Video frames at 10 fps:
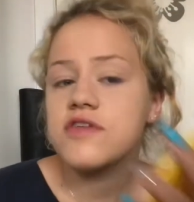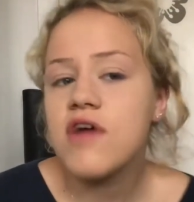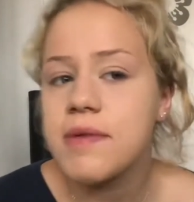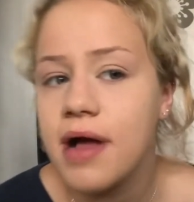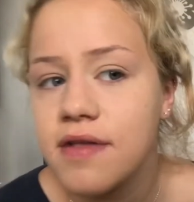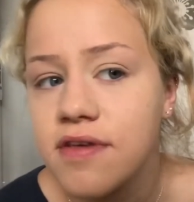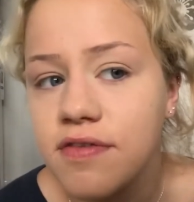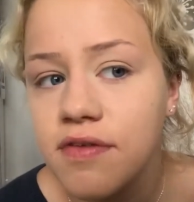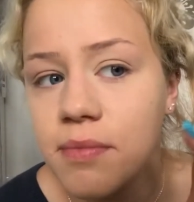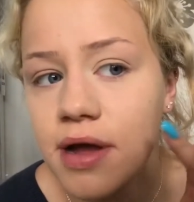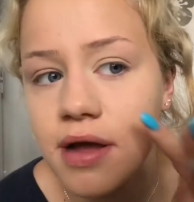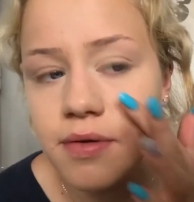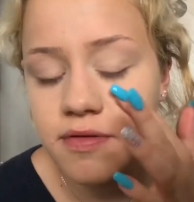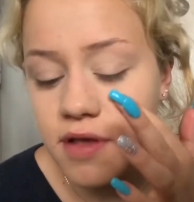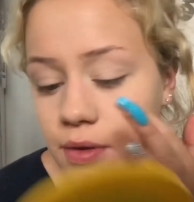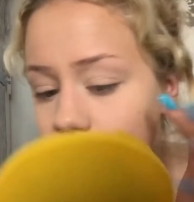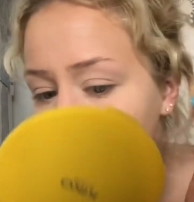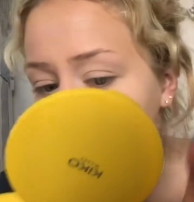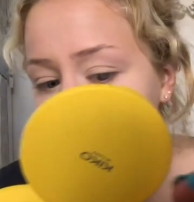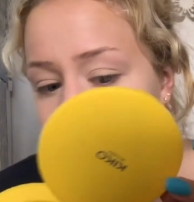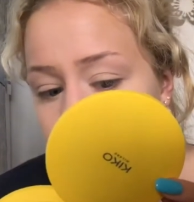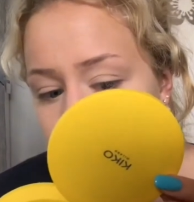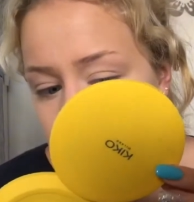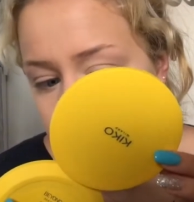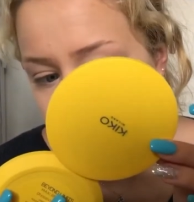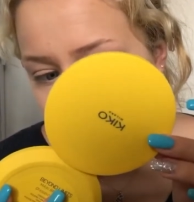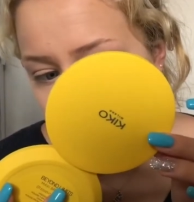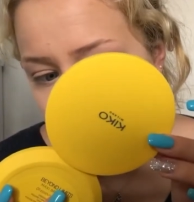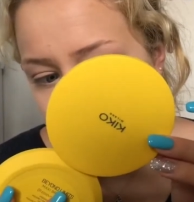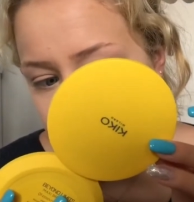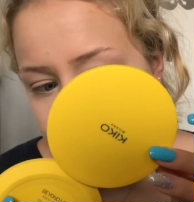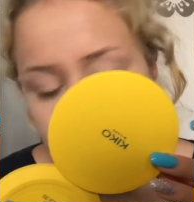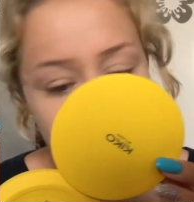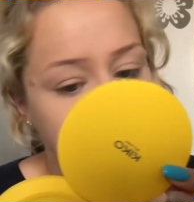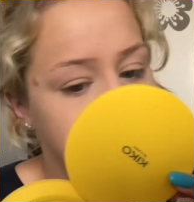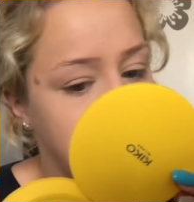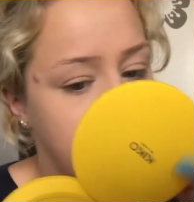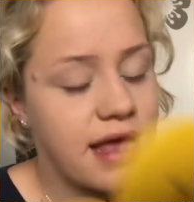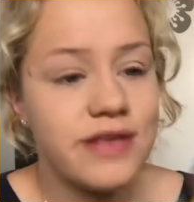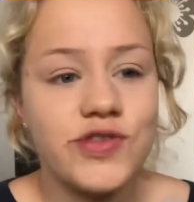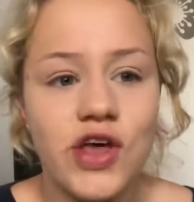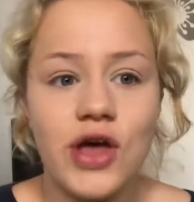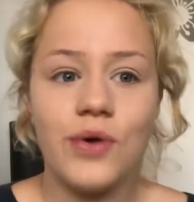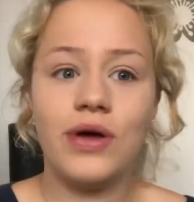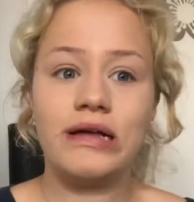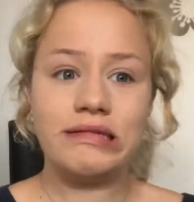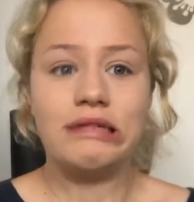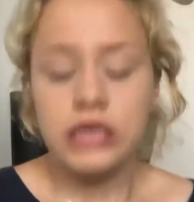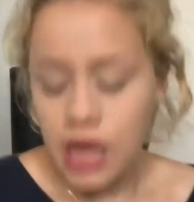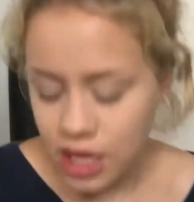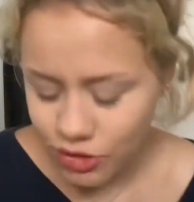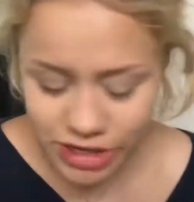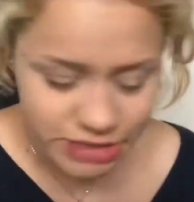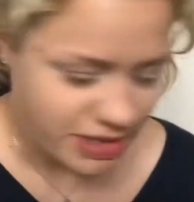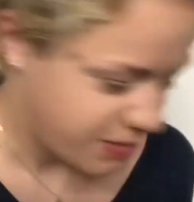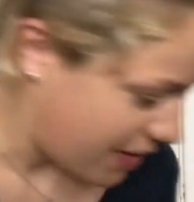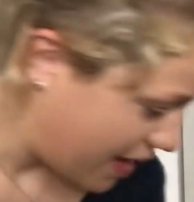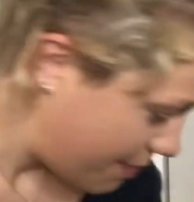of dry patches from where it was so hot in Italy, so I can't really do much about